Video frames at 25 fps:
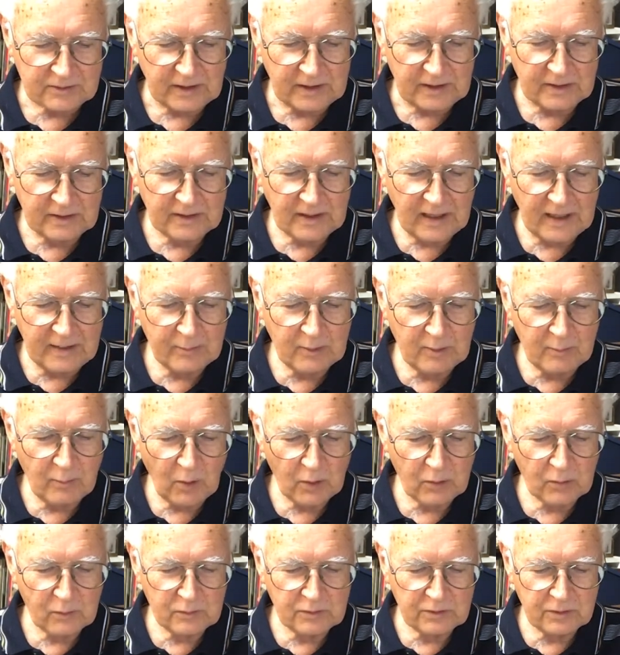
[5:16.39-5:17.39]
Then came the
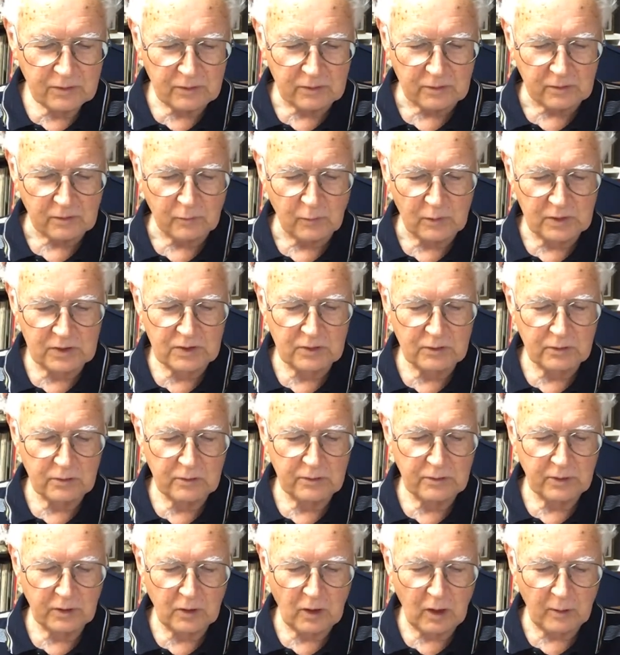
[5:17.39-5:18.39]
Model 2, which
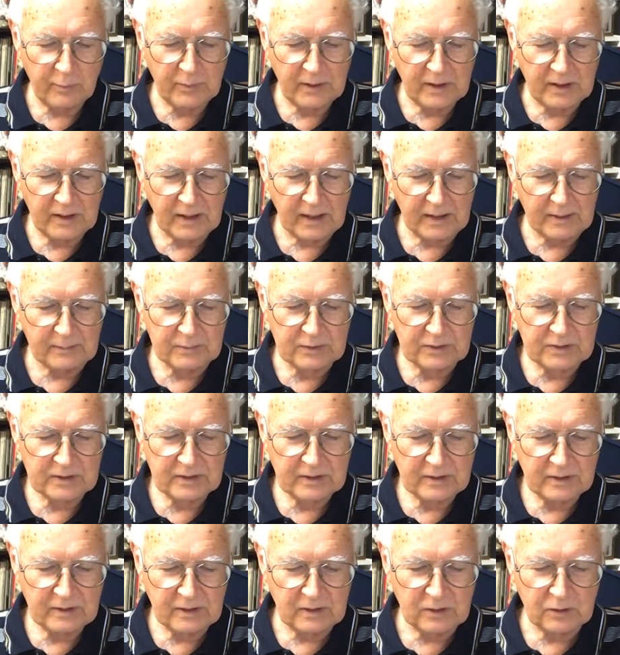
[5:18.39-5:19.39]
lured the copycats
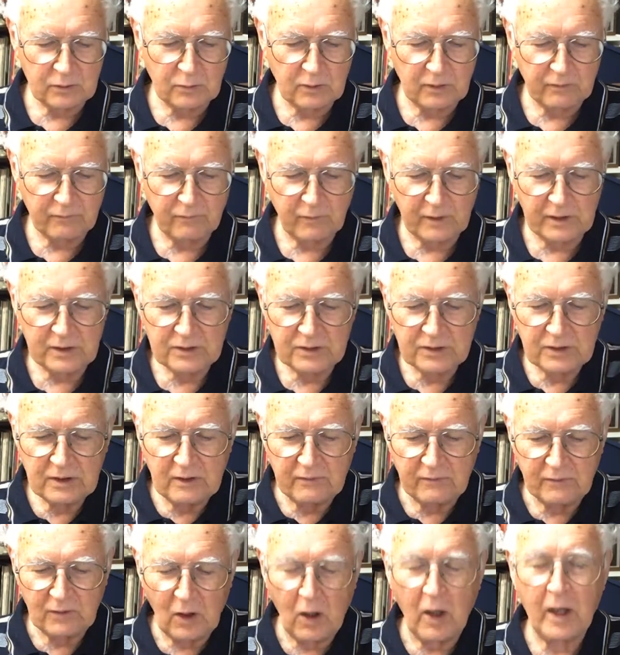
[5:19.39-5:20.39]
into a frenzy
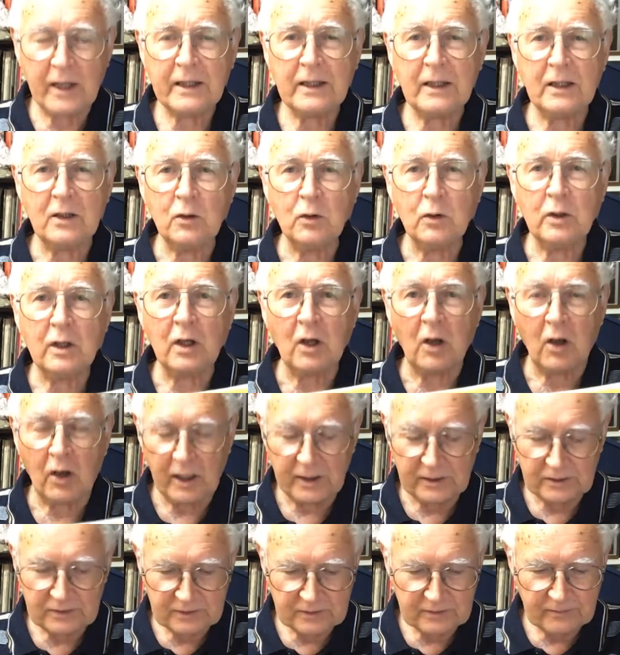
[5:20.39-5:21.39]
of Leica
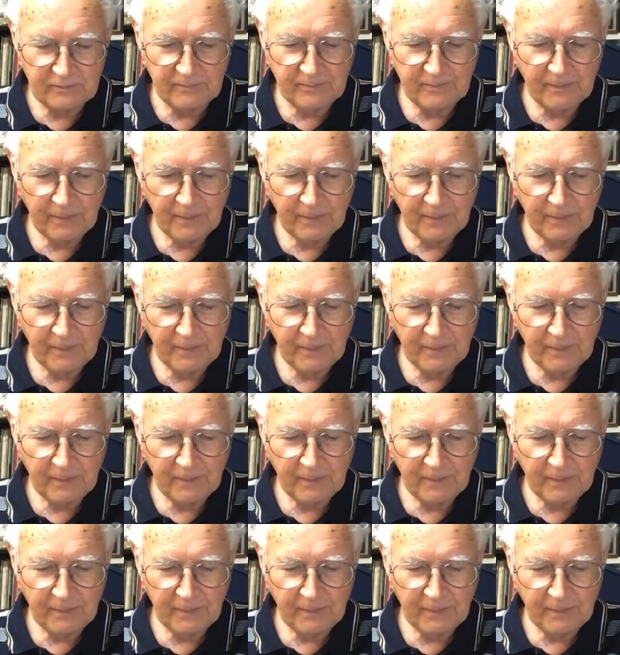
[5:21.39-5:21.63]
lookalikes.